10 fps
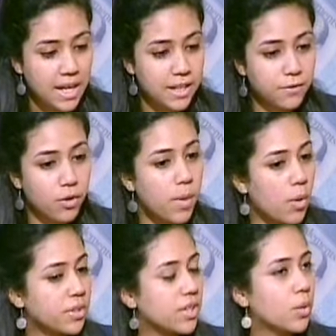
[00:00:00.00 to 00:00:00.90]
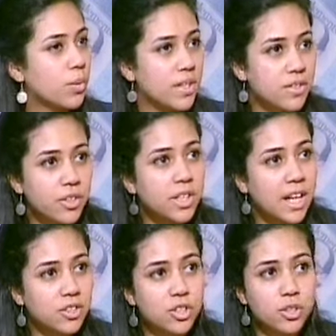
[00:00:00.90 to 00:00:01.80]
And from our side, we exert
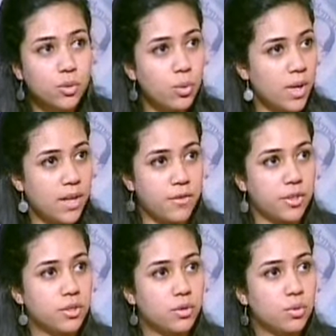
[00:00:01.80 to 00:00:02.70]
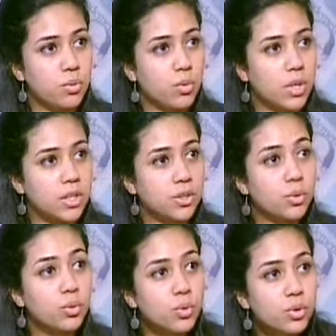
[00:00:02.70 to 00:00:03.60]
actually no effort to, uh,
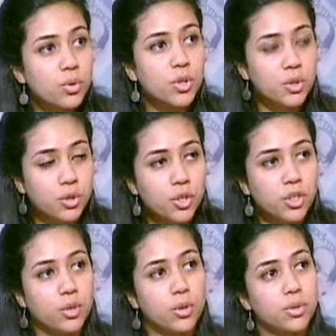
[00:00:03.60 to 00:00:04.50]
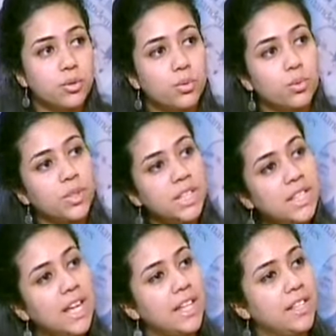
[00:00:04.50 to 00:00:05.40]
to, to return yes. or to
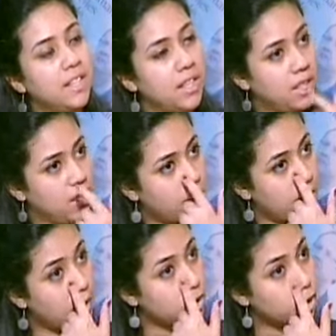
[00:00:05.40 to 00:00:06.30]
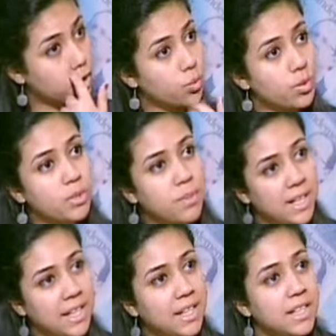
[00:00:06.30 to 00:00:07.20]
regain the, the Russian tourism
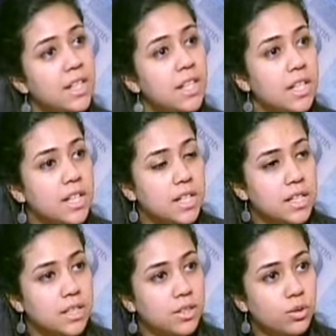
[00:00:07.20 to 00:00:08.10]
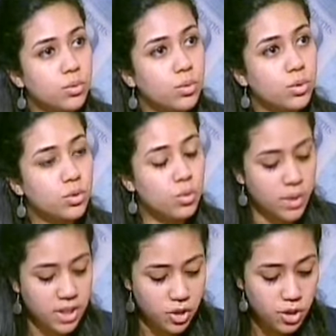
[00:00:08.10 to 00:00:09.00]
again uh, to, to
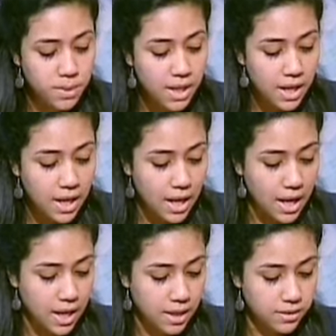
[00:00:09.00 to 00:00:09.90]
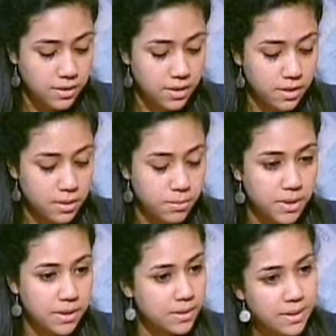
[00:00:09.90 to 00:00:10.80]
Egypt. And uh,
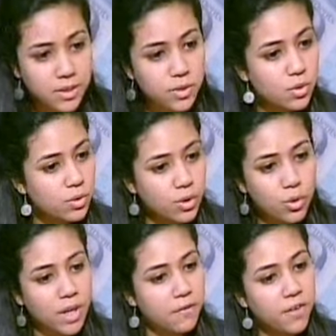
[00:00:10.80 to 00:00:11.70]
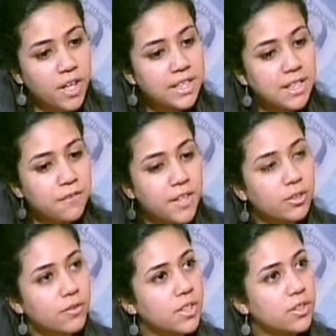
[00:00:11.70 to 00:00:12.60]
this, you can find the
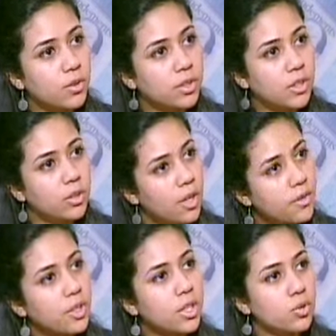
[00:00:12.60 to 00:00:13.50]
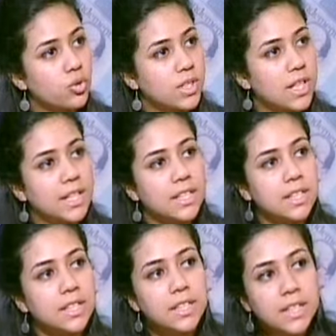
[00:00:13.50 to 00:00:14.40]
effect of this on, on other countries like
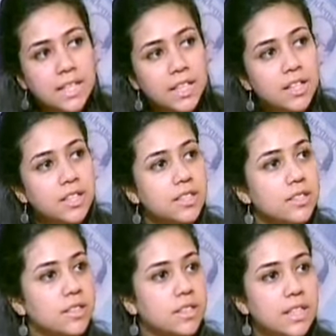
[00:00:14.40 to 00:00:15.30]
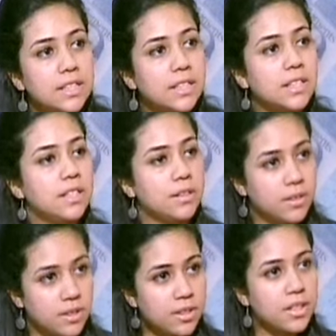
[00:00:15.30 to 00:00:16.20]
uh, England, uh, Italy,
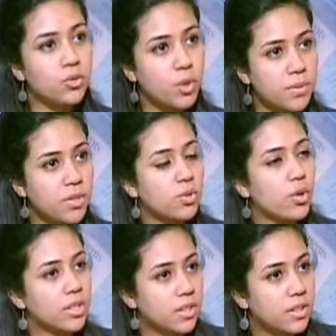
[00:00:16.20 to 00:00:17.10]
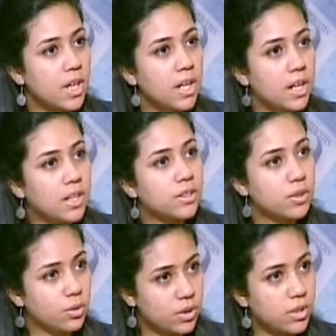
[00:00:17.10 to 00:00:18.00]
the, the, trips started. Uh, yes,
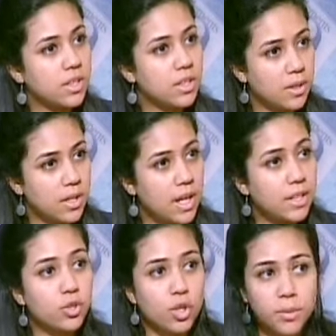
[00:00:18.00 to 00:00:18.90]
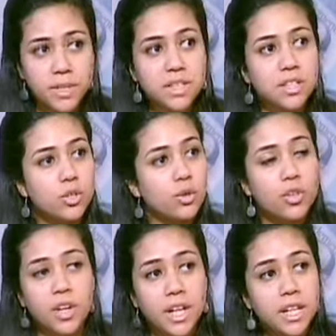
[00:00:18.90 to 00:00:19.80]
to and Germany. And Germany, yes.
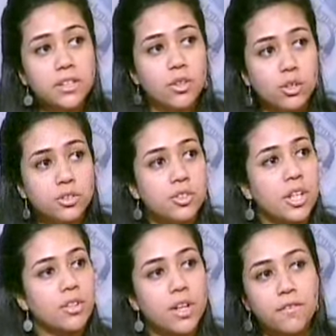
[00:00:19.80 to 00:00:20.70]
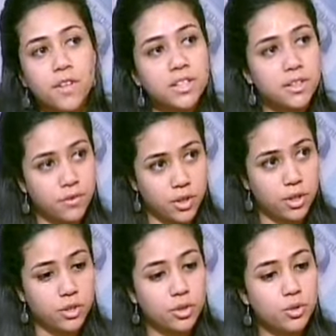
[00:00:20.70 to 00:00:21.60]
Ukraine, Austria, you can find different
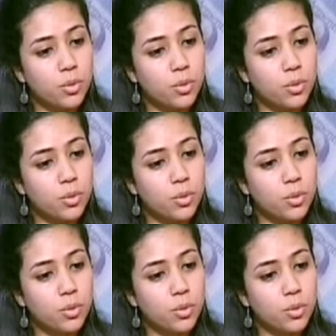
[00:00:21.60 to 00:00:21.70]
countries.